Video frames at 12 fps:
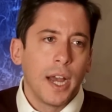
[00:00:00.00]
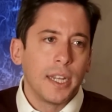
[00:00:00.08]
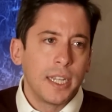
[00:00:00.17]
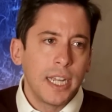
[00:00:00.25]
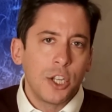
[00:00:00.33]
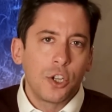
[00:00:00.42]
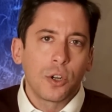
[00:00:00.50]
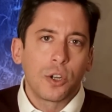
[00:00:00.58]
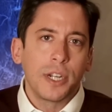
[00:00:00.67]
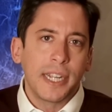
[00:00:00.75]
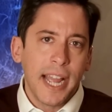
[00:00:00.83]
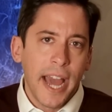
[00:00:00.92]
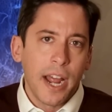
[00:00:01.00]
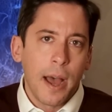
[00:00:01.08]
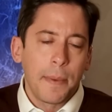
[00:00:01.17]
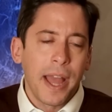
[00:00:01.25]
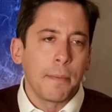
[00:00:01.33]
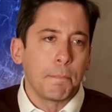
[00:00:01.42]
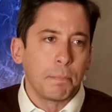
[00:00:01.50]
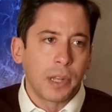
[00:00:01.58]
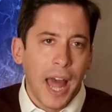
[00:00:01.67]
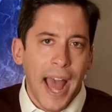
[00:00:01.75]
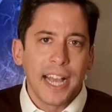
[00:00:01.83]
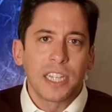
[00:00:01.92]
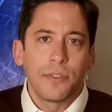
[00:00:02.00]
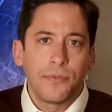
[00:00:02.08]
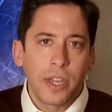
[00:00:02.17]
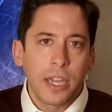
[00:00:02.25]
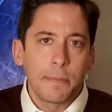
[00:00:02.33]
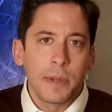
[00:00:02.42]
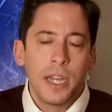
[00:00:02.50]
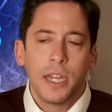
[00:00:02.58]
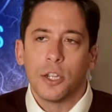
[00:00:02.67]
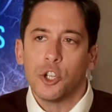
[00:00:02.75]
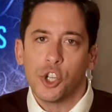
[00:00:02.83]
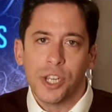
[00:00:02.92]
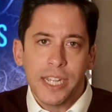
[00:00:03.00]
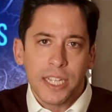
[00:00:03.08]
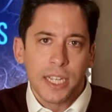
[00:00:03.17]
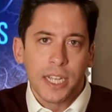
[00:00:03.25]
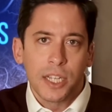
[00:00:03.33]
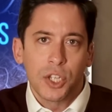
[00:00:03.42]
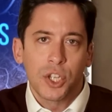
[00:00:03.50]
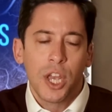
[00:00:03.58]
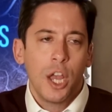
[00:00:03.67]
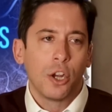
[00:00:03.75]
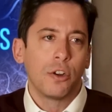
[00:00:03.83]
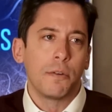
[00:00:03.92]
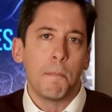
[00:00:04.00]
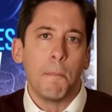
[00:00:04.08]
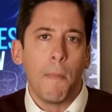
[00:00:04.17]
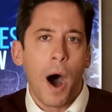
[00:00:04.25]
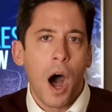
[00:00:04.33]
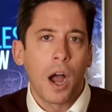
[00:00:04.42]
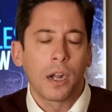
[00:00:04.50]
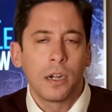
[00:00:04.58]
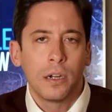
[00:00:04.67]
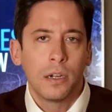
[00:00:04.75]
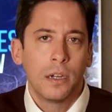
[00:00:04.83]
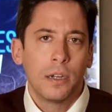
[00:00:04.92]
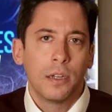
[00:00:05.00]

a teacher could get up and blaspheme Jesus, could mock